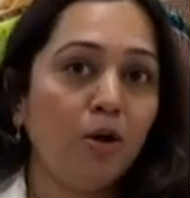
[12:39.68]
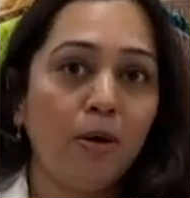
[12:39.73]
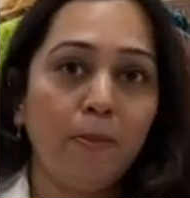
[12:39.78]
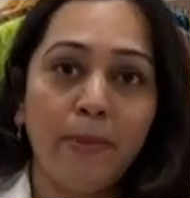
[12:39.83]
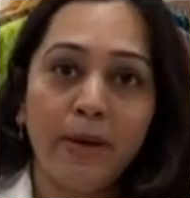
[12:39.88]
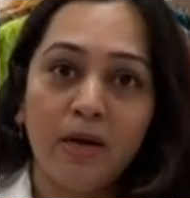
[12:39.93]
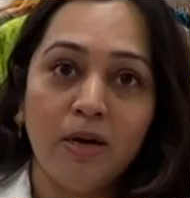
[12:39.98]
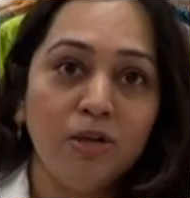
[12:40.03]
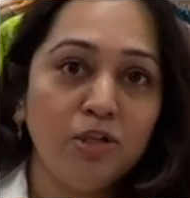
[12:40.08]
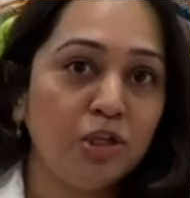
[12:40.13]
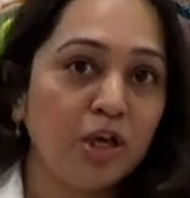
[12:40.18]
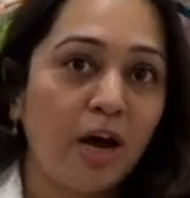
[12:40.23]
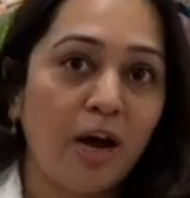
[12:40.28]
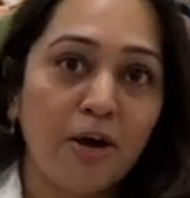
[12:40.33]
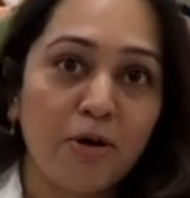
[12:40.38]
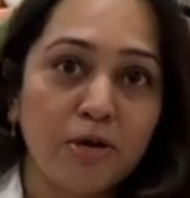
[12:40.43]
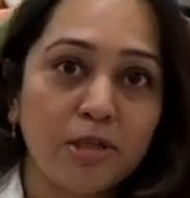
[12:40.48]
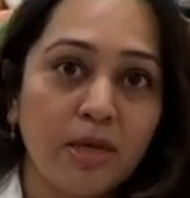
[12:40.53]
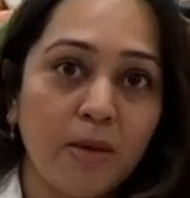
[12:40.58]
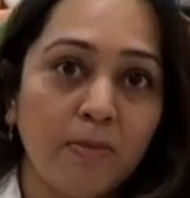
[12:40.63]
a bigger
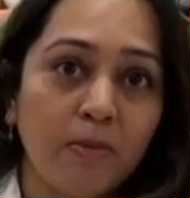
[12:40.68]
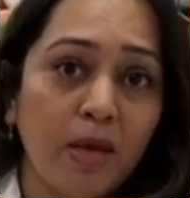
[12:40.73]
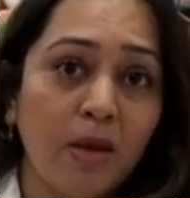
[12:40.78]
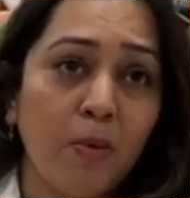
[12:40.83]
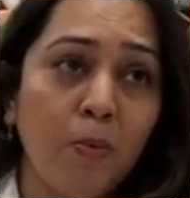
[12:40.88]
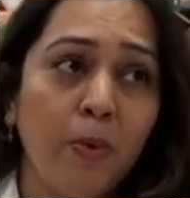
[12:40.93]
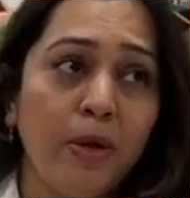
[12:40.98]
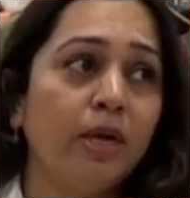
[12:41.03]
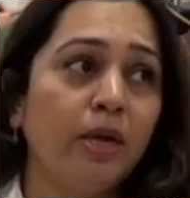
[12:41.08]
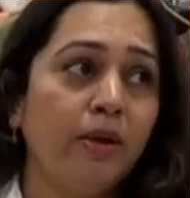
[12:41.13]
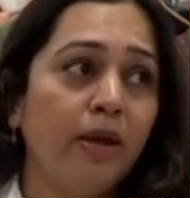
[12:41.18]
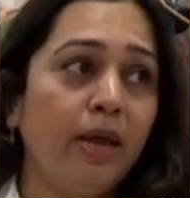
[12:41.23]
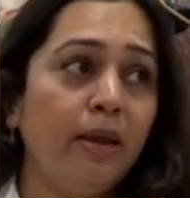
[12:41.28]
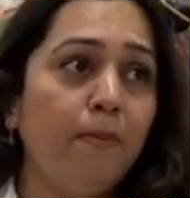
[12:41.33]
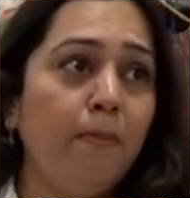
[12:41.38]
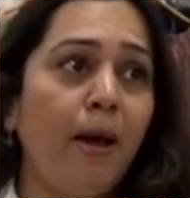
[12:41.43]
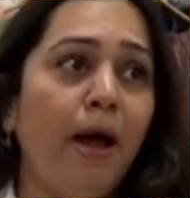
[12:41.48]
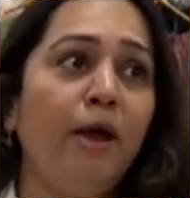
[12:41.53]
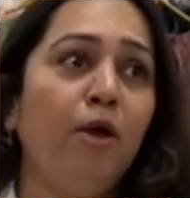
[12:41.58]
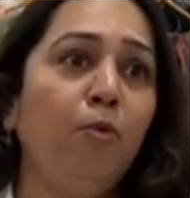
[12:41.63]
jar or something, which
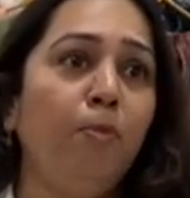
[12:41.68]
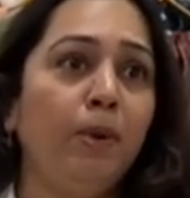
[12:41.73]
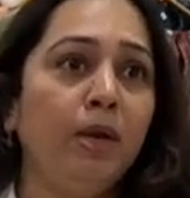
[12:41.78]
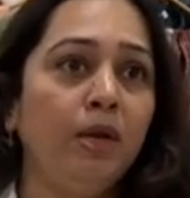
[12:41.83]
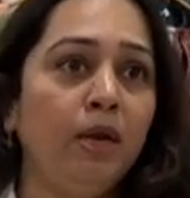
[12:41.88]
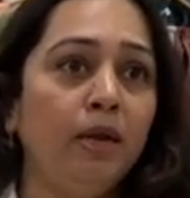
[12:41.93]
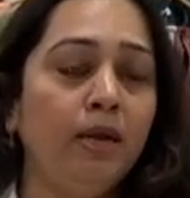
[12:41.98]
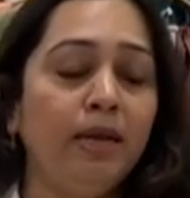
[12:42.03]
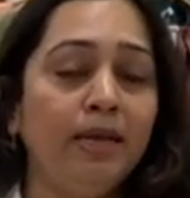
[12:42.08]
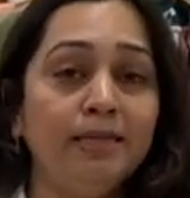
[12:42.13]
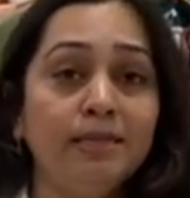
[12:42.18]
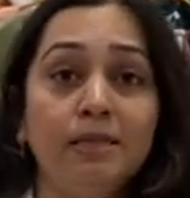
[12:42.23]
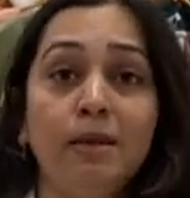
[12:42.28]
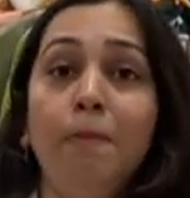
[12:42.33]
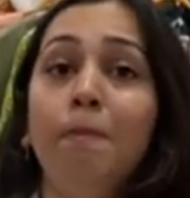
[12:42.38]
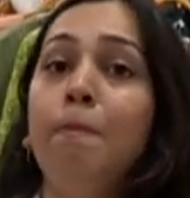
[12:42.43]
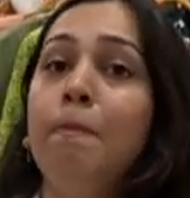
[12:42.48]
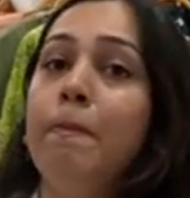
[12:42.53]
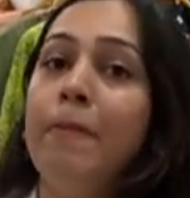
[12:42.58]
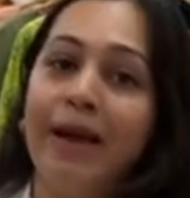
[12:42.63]
in my opinion is the
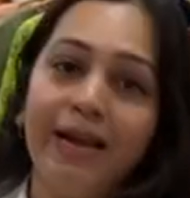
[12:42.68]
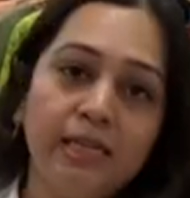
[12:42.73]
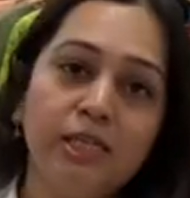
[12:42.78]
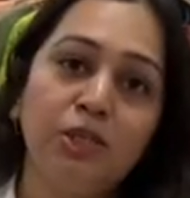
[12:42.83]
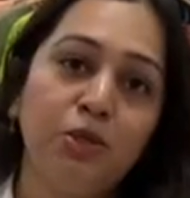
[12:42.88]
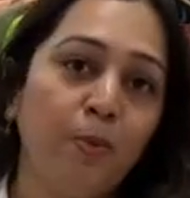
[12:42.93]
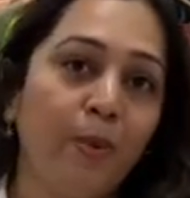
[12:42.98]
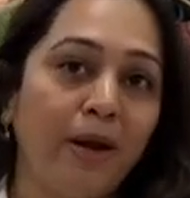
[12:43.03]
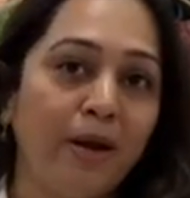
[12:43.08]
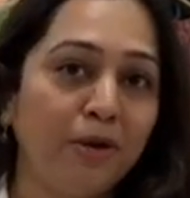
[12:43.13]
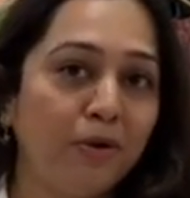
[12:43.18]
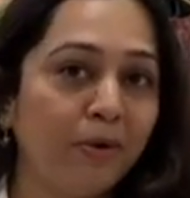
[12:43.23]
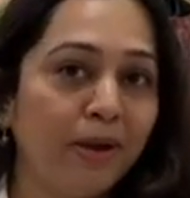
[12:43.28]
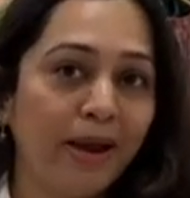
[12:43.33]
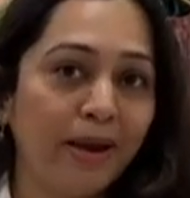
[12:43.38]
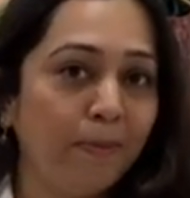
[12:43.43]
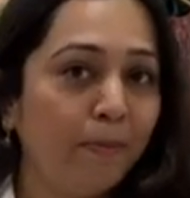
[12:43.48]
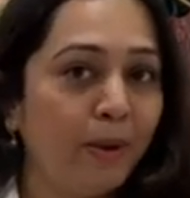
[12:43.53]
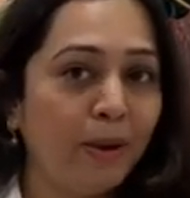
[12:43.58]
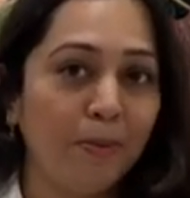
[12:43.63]
best way to
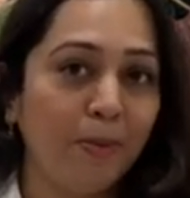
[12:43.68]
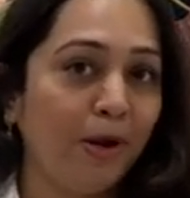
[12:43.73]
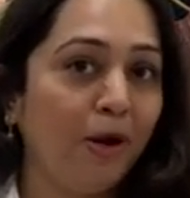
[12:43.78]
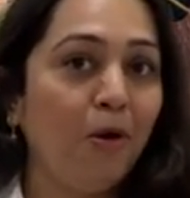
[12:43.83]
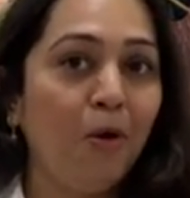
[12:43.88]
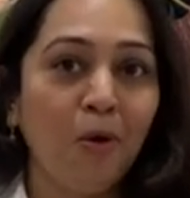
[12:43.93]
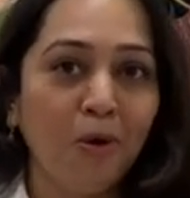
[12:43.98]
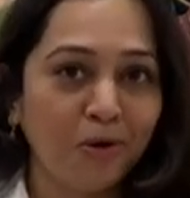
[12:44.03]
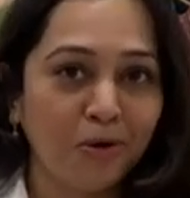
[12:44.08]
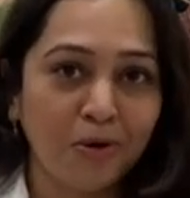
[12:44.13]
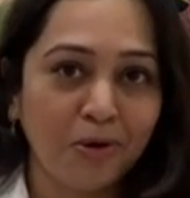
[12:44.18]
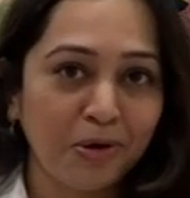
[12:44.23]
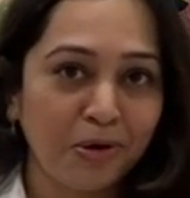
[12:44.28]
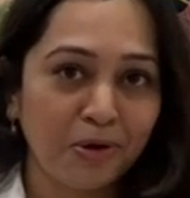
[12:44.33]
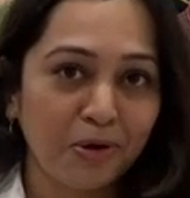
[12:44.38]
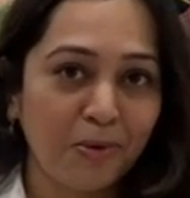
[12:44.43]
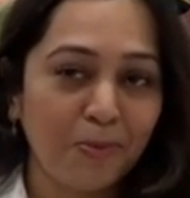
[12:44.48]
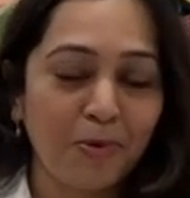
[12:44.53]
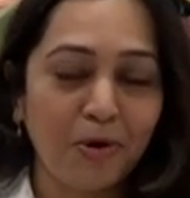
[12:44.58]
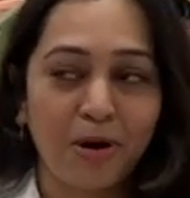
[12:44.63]
get people hooked onto
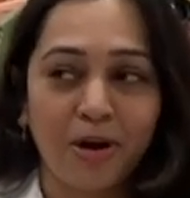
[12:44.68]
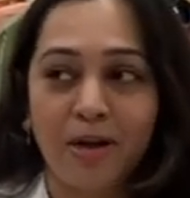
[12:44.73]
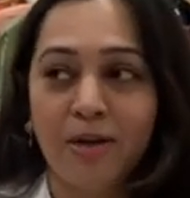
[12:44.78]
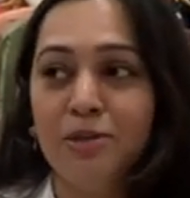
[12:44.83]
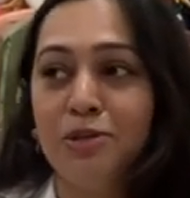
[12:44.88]
your product.